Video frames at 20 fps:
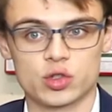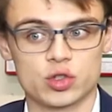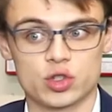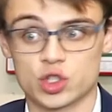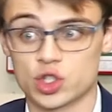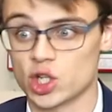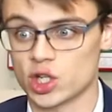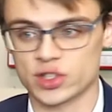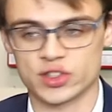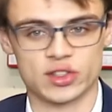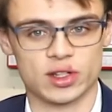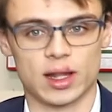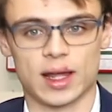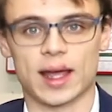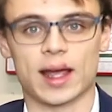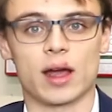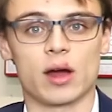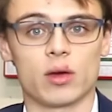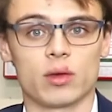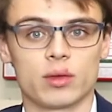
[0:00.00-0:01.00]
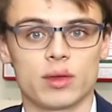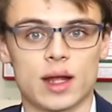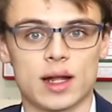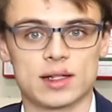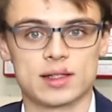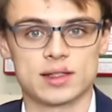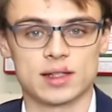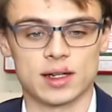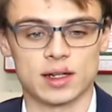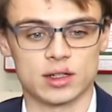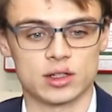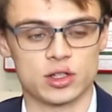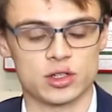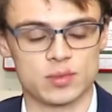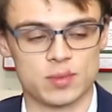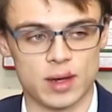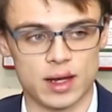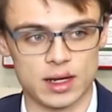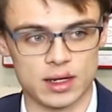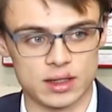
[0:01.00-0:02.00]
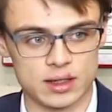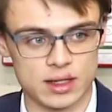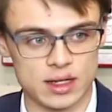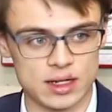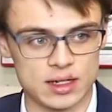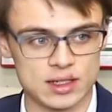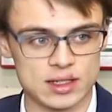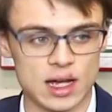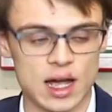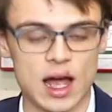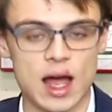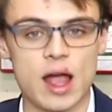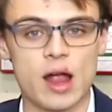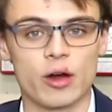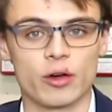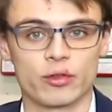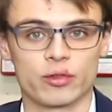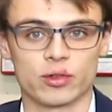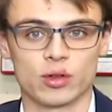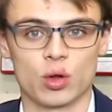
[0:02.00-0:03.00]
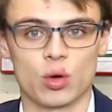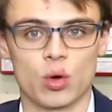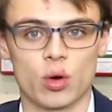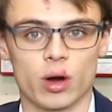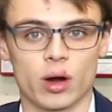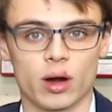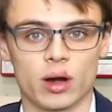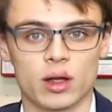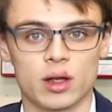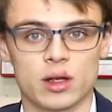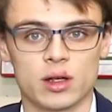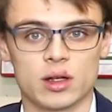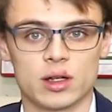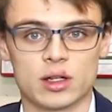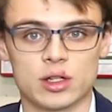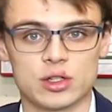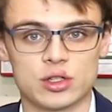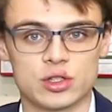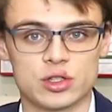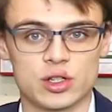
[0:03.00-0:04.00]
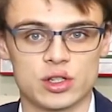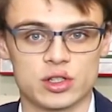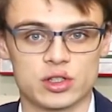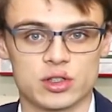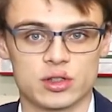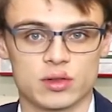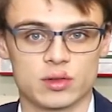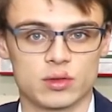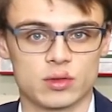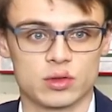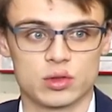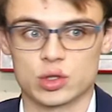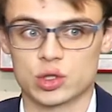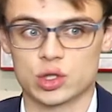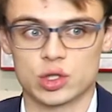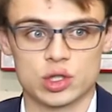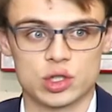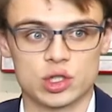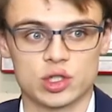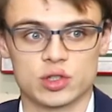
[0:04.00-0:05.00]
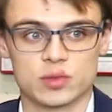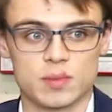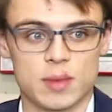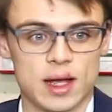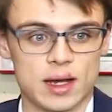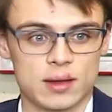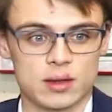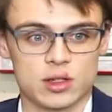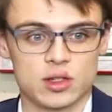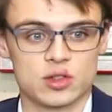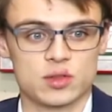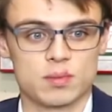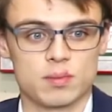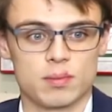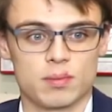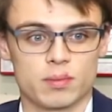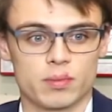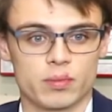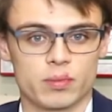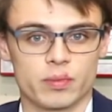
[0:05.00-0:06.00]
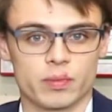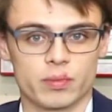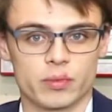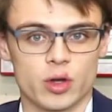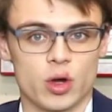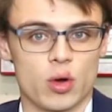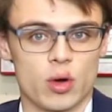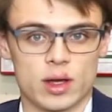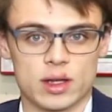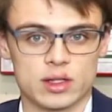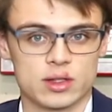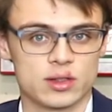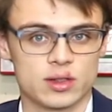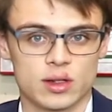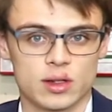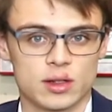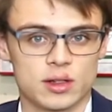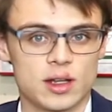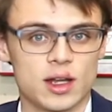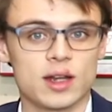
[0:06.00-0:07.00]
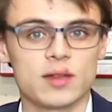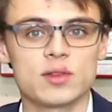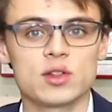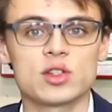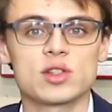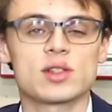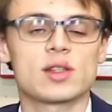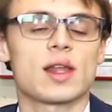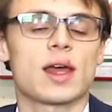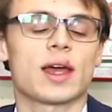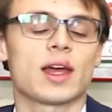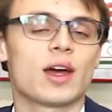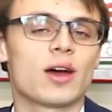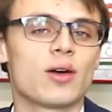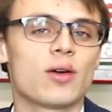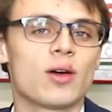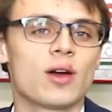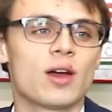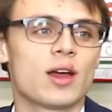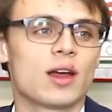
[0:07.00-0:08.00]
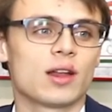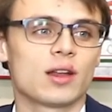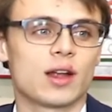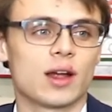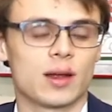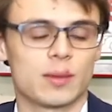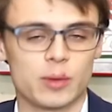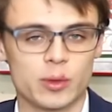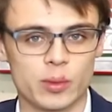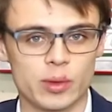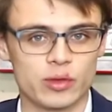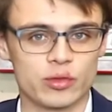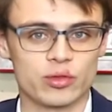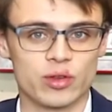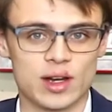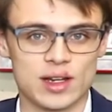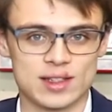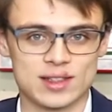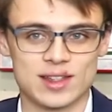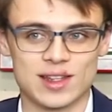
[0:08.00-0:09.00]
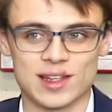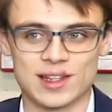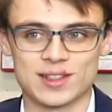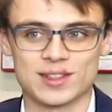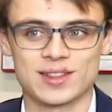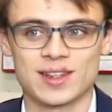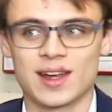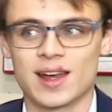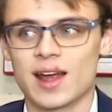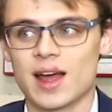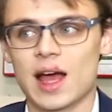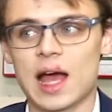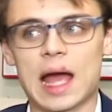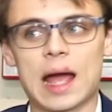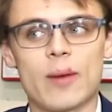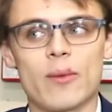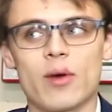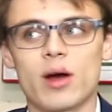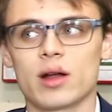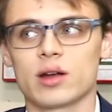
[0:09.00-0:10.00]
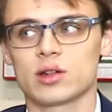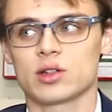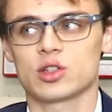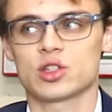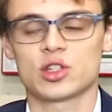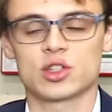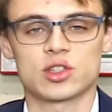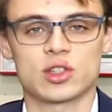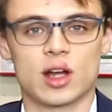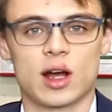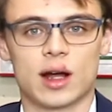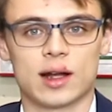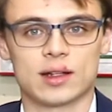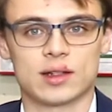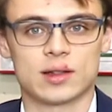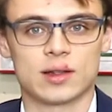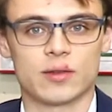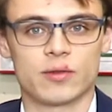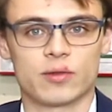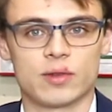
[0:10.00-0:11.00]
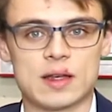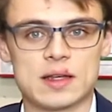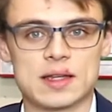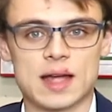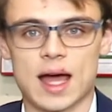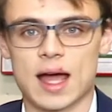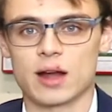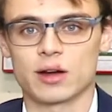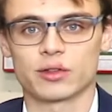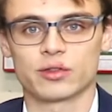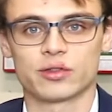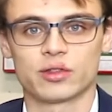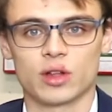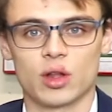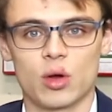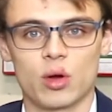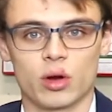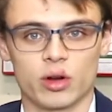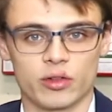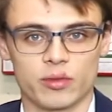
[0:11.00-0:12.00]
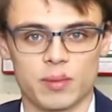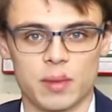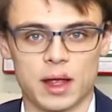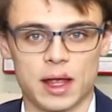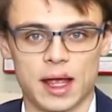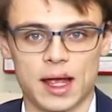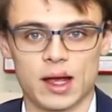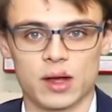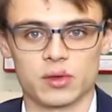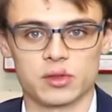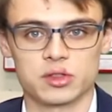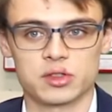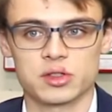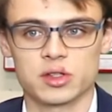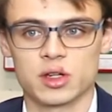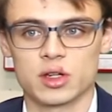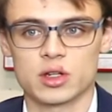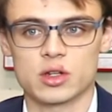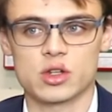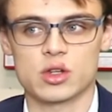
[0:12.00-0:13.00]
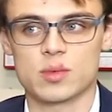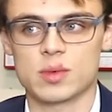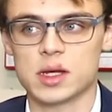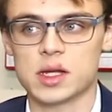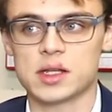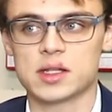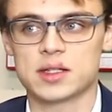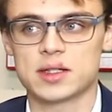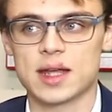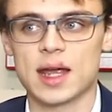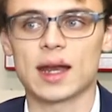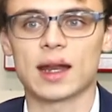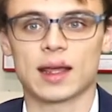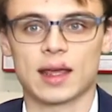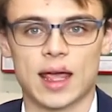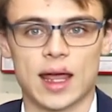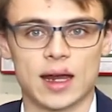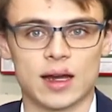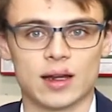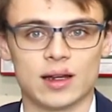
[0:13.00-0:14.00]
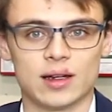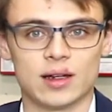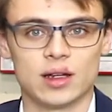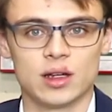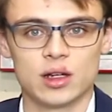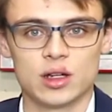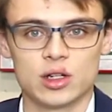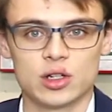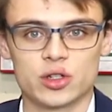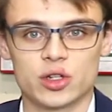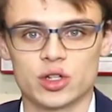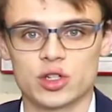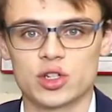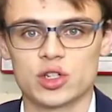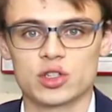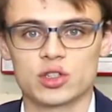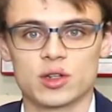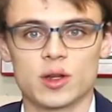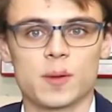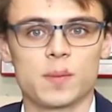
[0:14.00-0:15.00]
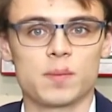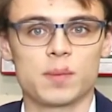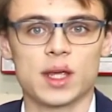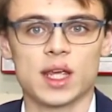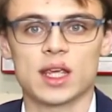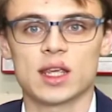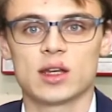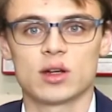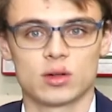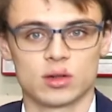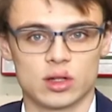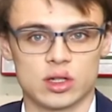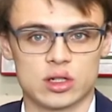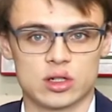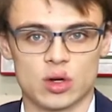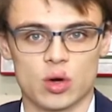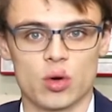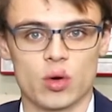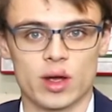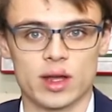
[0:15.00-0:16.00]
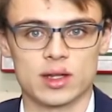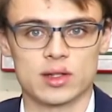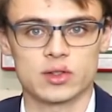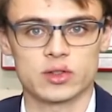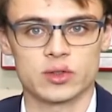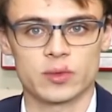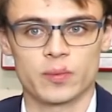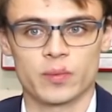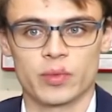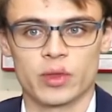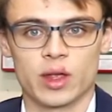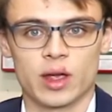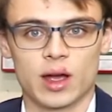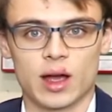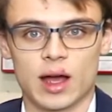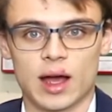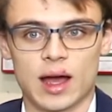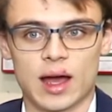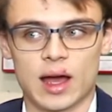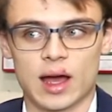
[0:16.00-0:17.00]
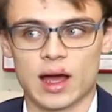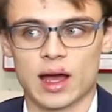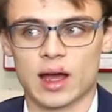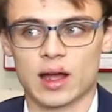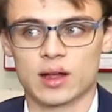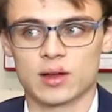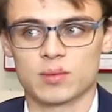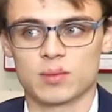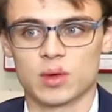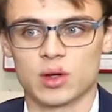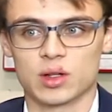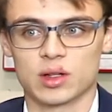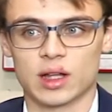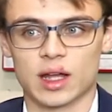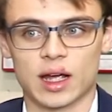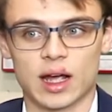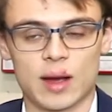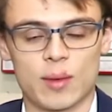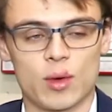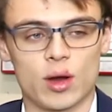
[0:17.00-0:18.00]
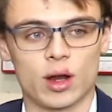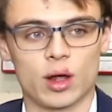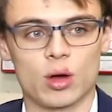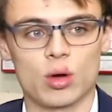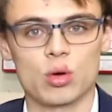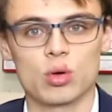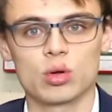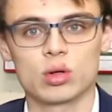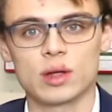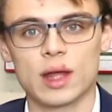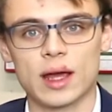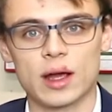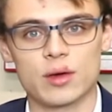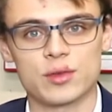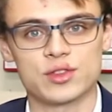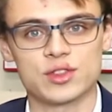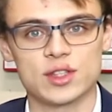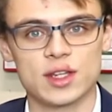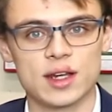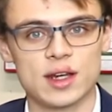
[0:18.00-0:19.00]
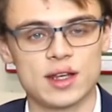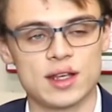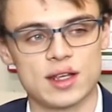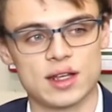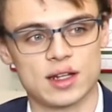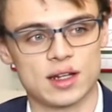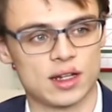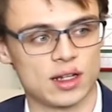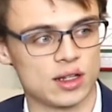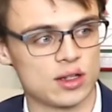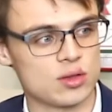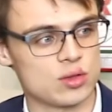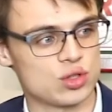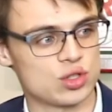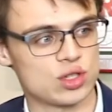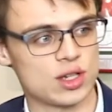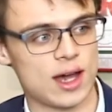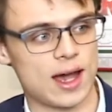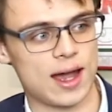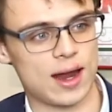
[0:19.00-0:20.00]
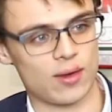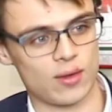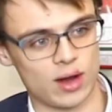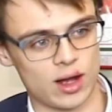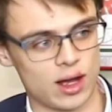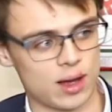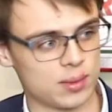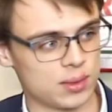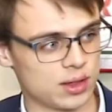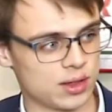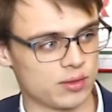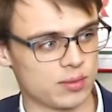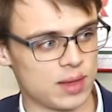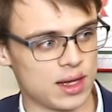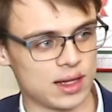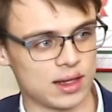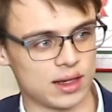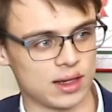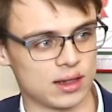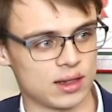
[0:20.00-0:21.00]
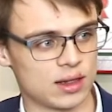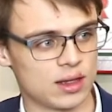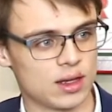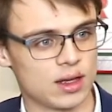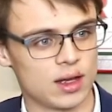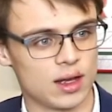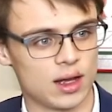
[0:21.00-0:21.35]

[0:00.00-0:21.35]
just Lego. That's it. Just the entire floor is just toys. Not even just Lego. I'm gonna rephrase this. I want just an entire floor of my house to be dedicated to just purely toys. Like I want a whole Lego city and a huge diorama of making